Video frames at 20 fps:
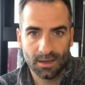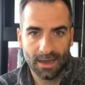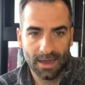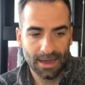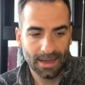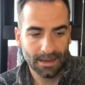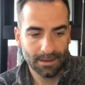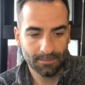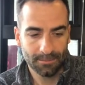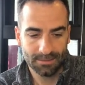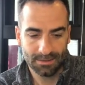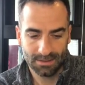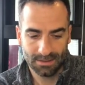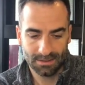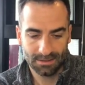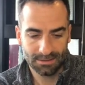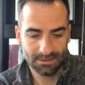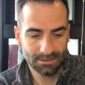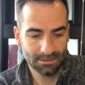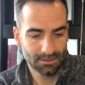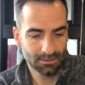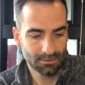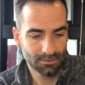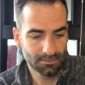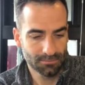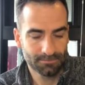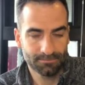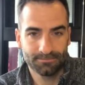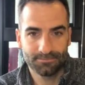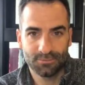aimed his
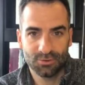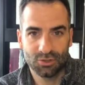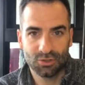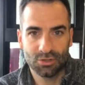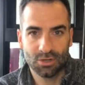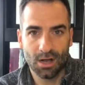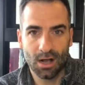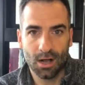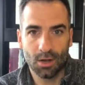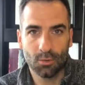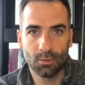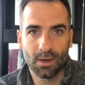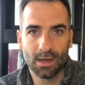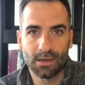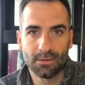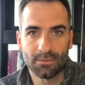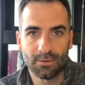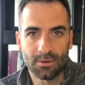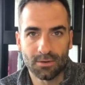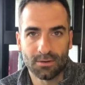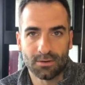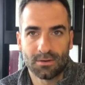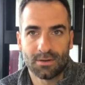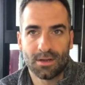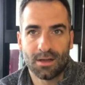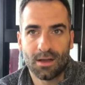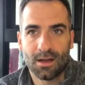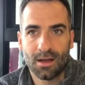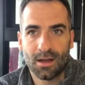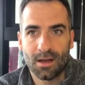little shock waver
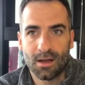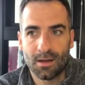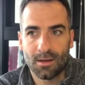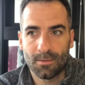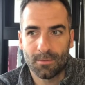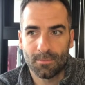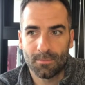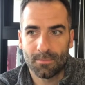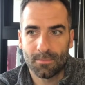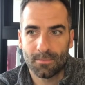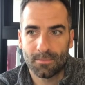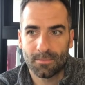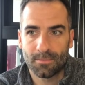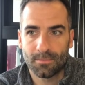um,